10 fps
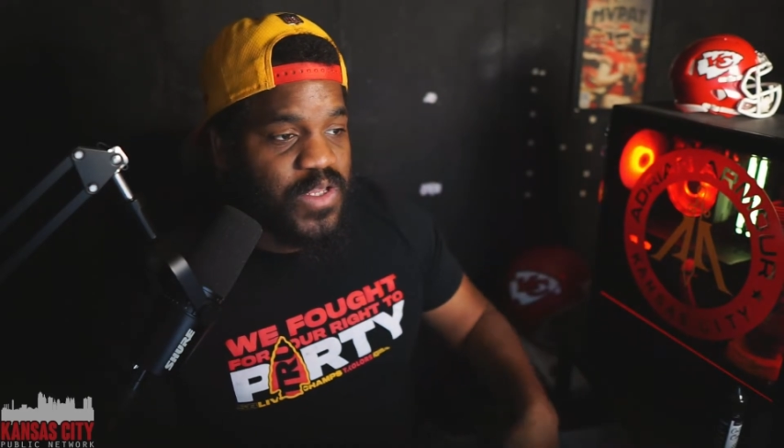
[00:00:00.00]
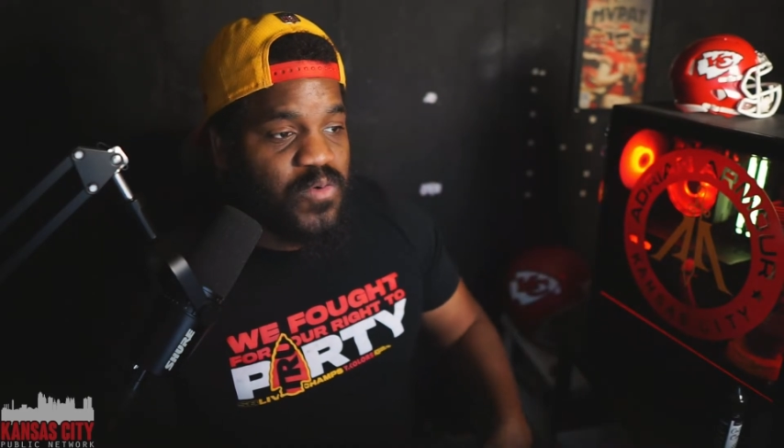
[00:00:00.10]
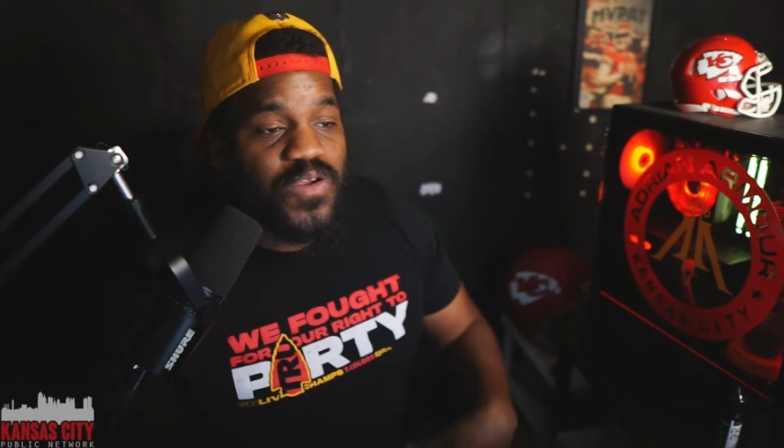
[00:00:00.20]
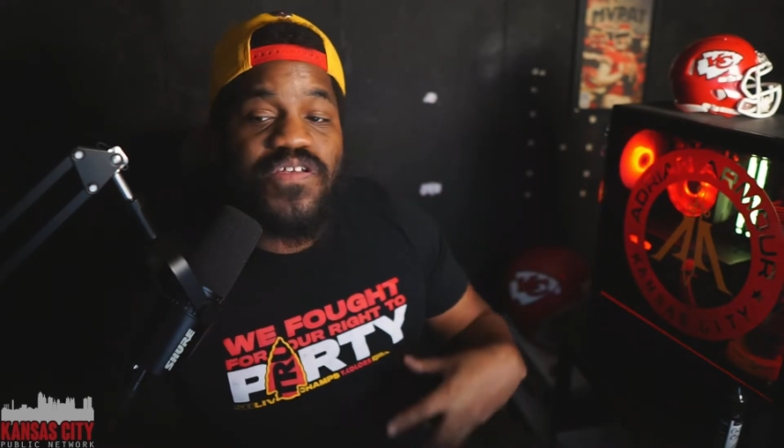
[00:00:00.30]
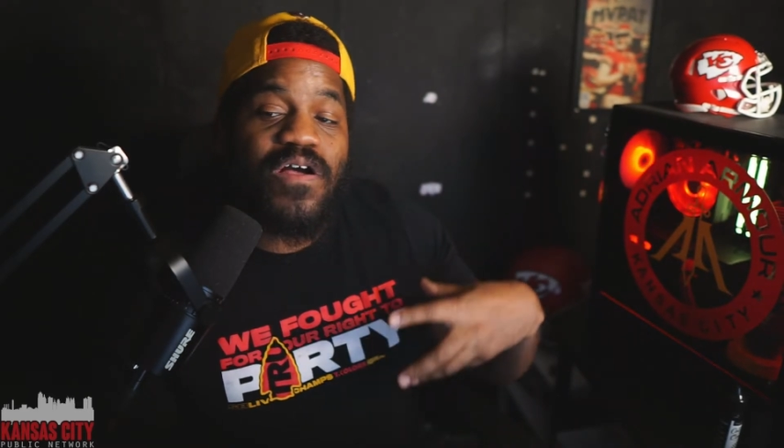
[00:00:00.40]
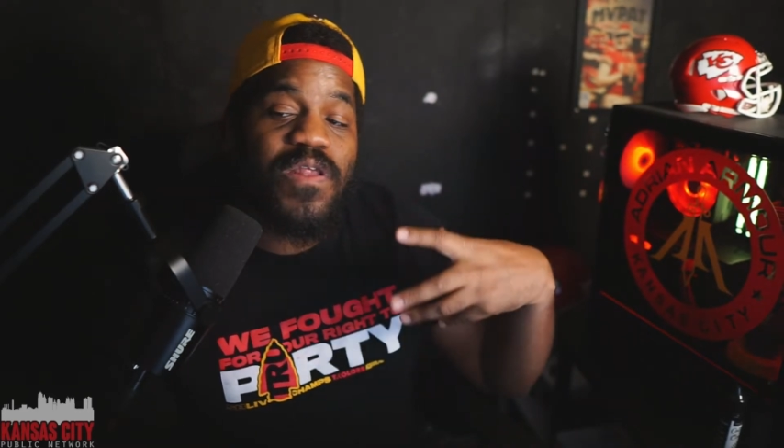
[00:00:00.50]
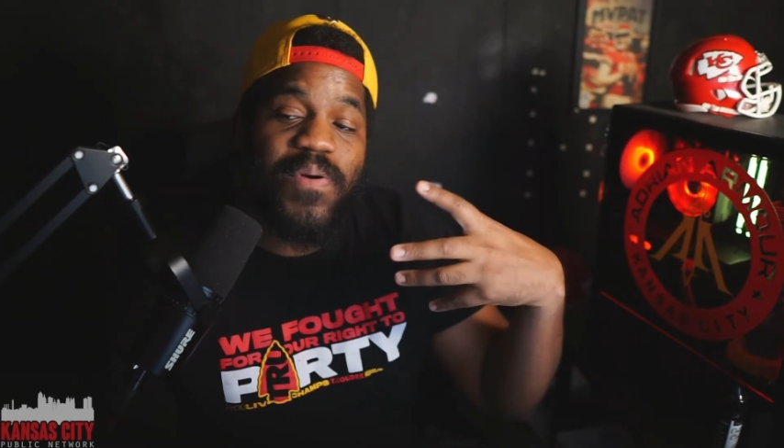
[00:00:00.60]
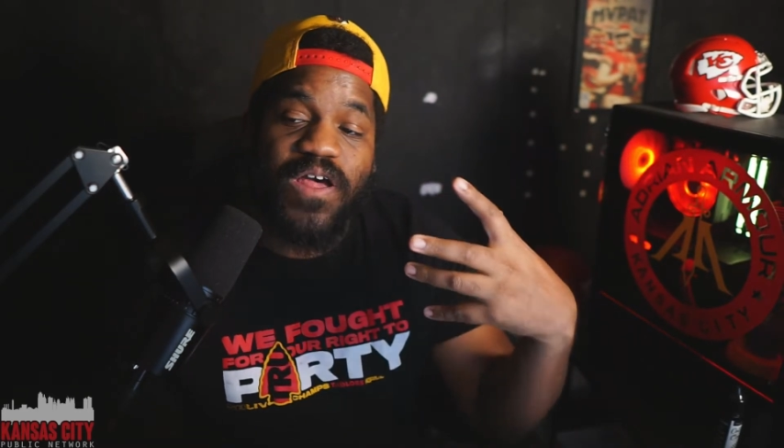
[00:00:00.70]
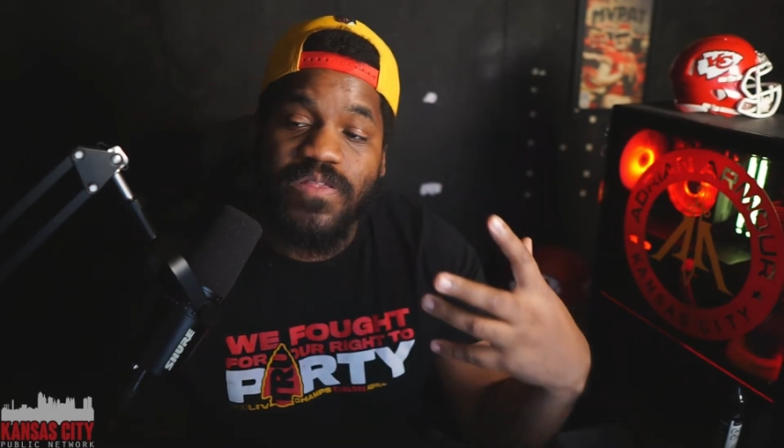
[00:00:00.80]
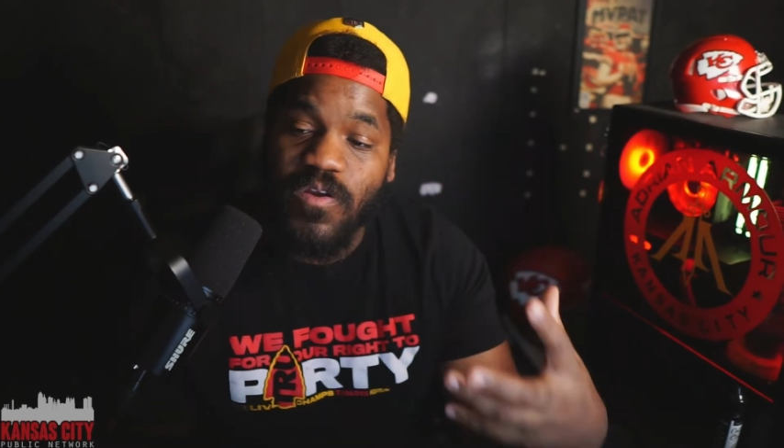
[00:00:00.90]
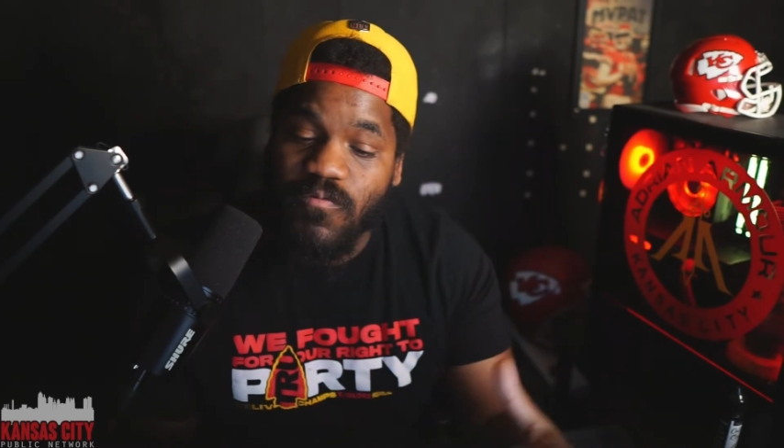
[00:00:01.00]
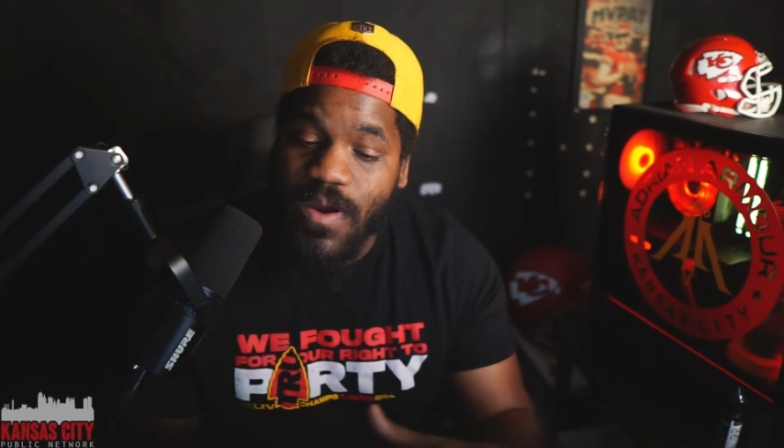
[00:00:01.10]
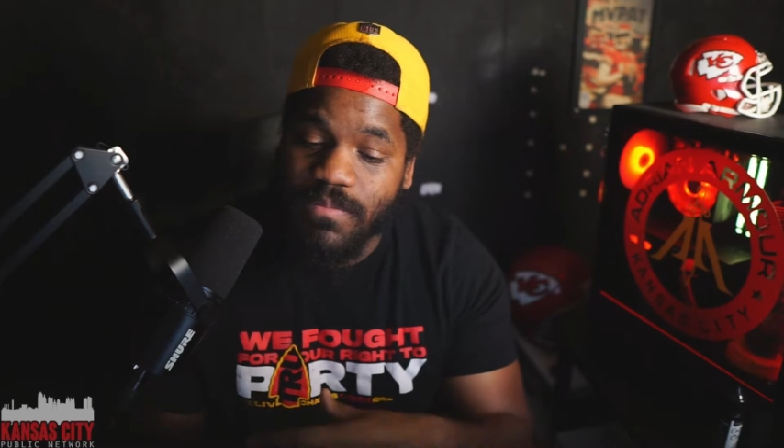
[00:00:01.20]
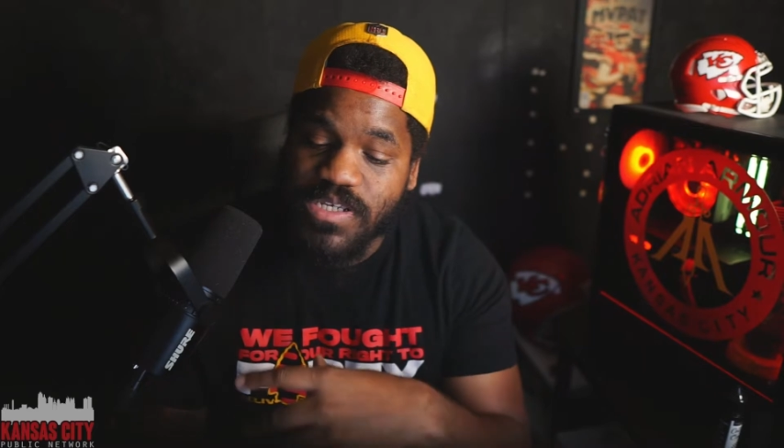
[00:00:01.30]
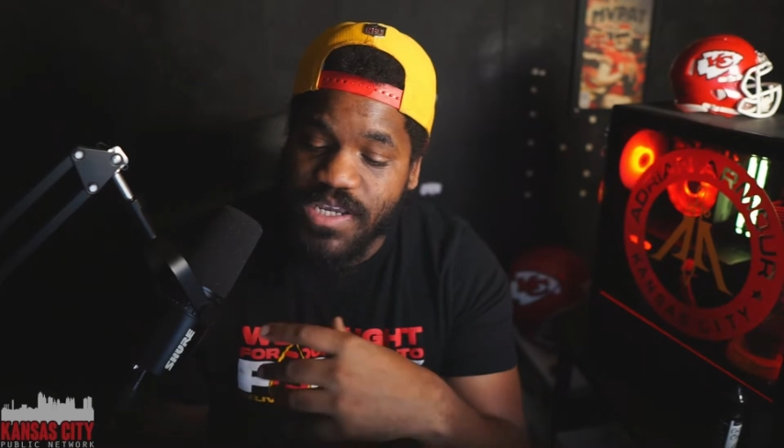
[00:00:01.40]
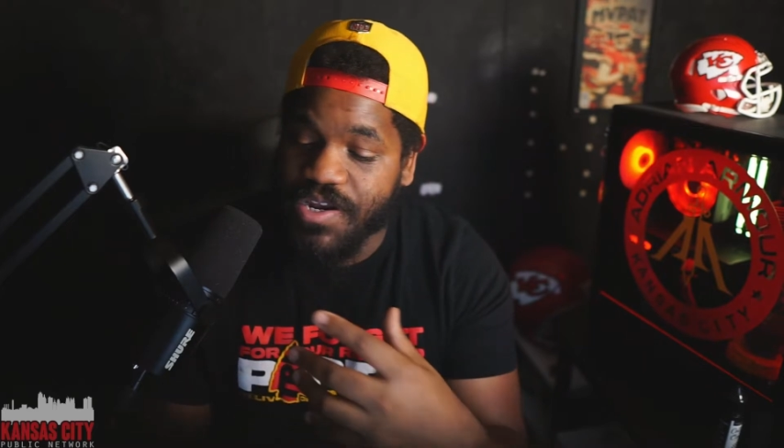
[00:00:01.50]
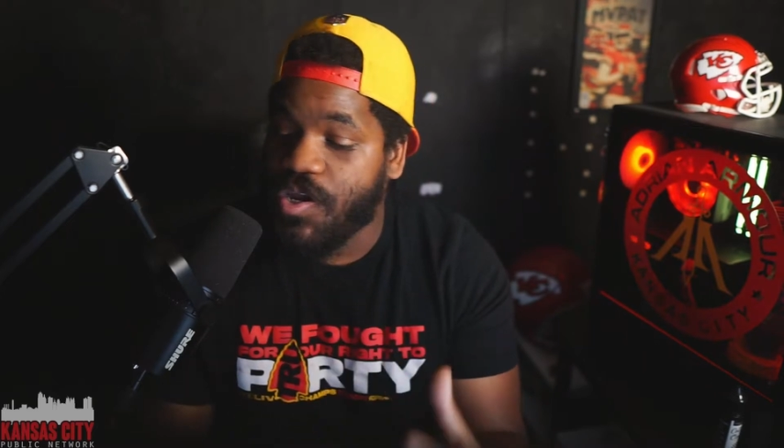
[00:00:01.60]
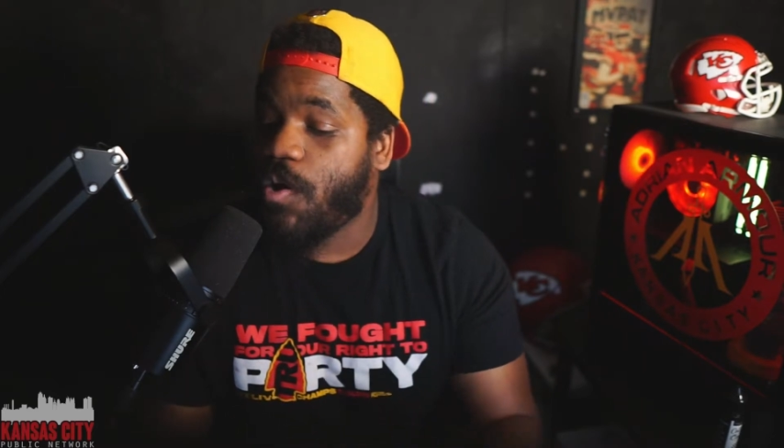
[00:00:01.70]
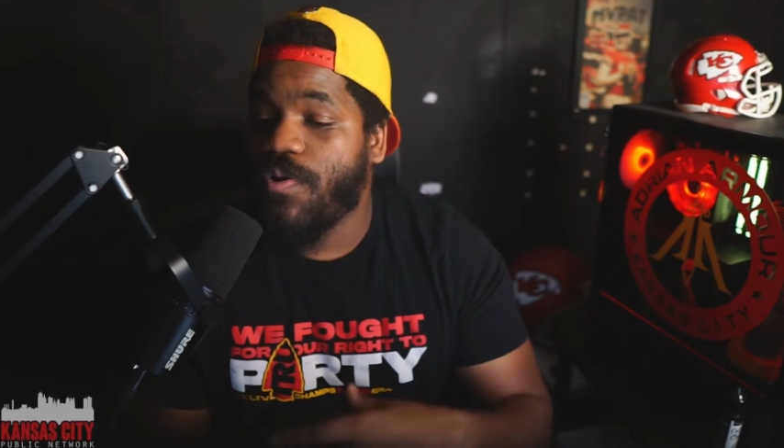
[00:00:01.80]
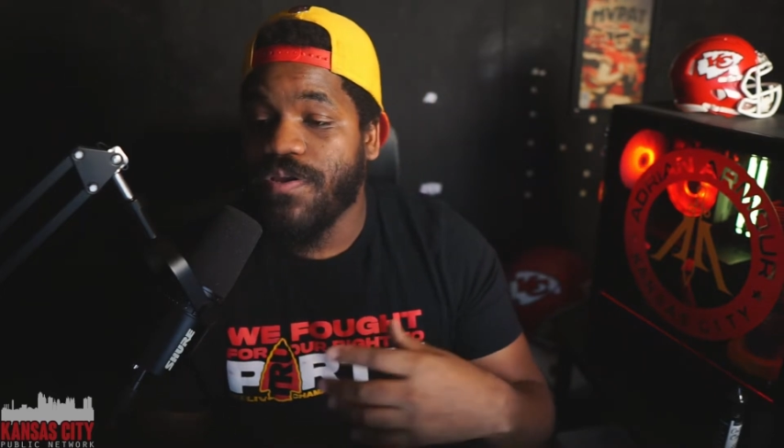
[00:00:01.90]
we talked about the reps and
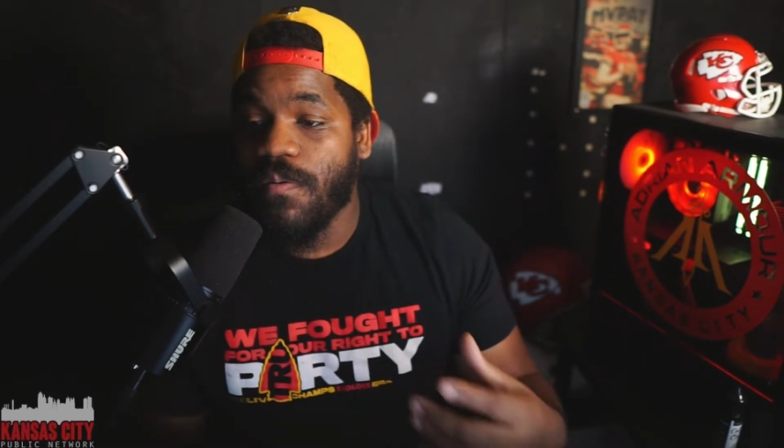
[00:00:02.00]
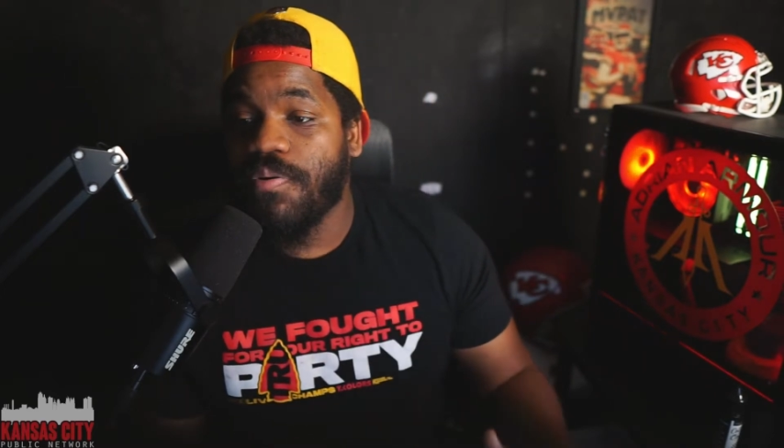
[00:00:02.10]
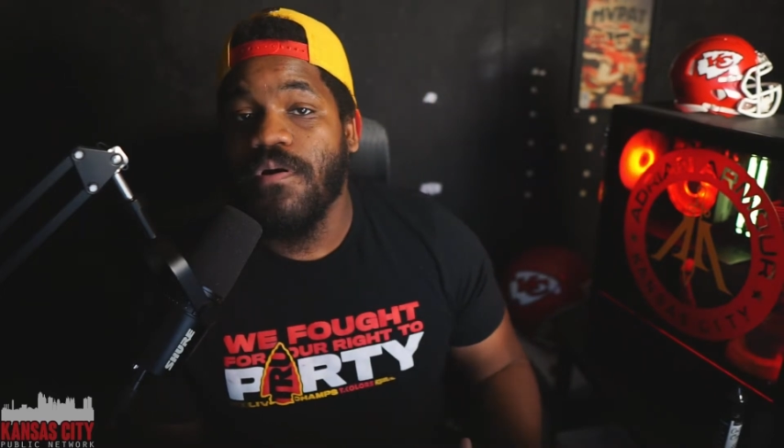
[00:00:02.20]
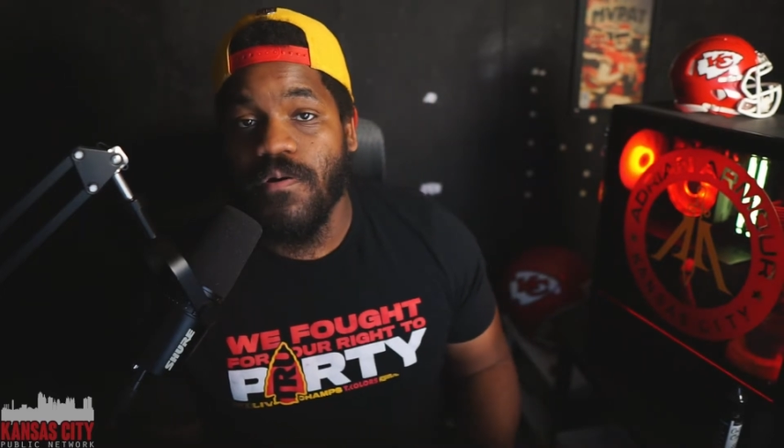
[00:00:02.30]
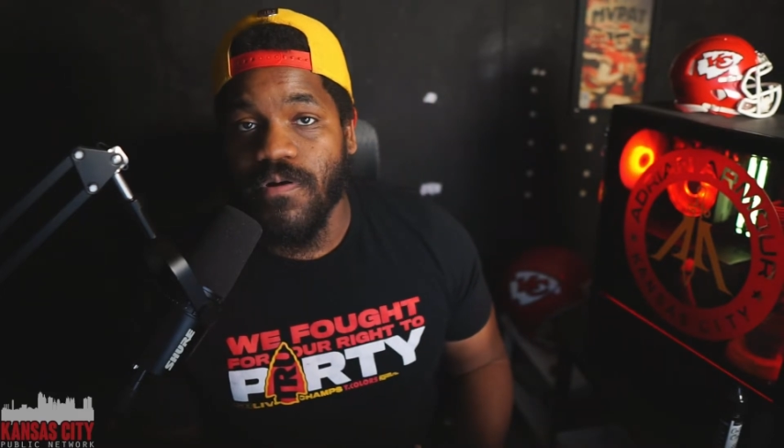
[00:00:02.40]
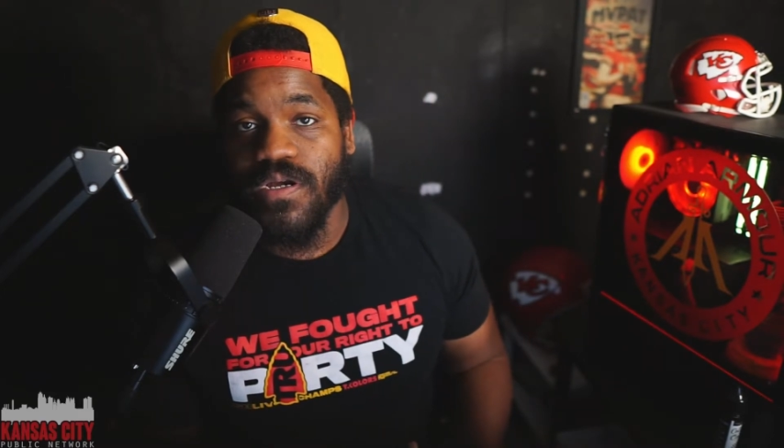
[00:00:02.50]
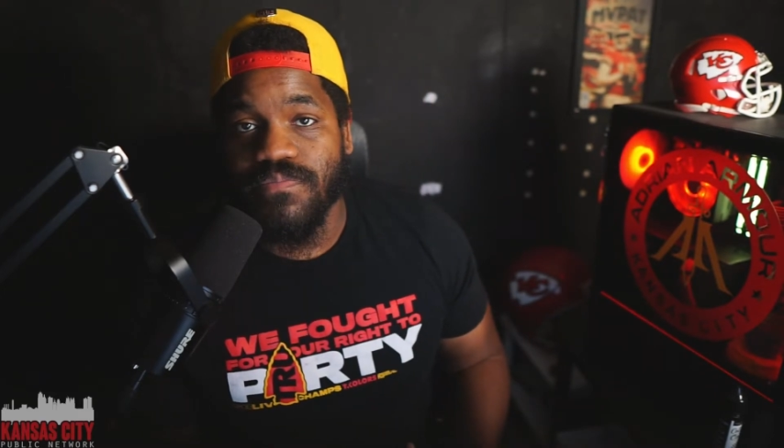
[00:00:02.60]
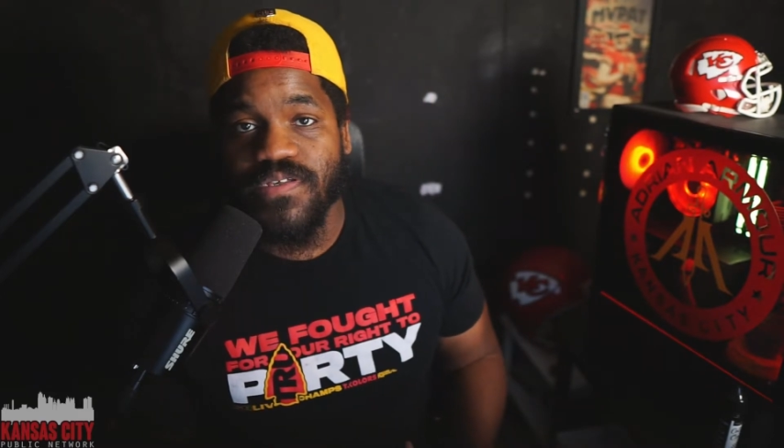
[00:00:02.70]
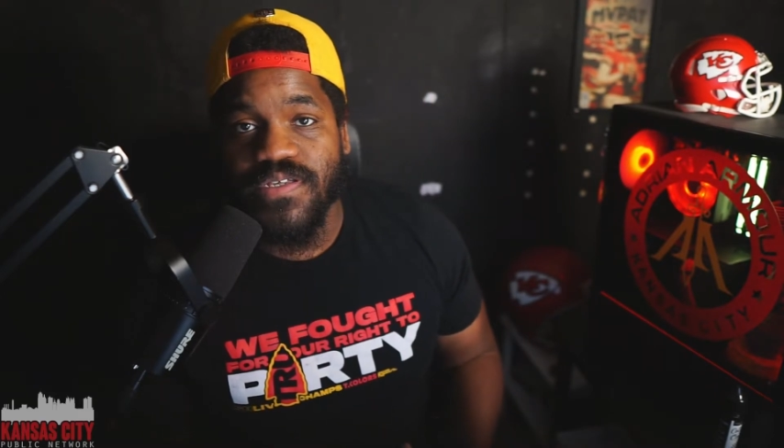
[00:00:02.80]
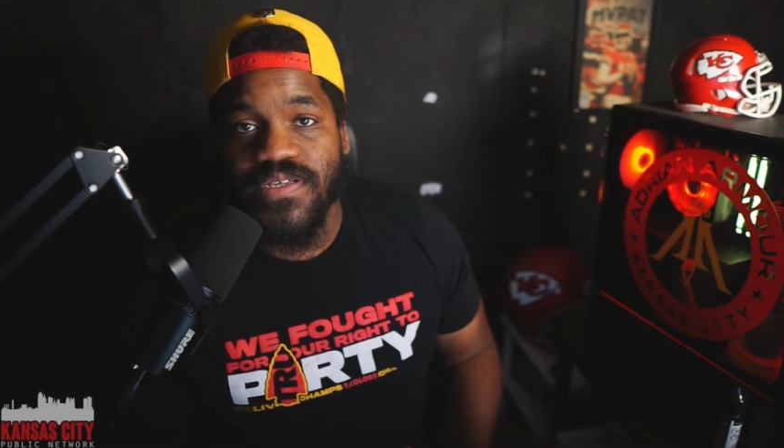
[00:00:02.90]
knowing your programs.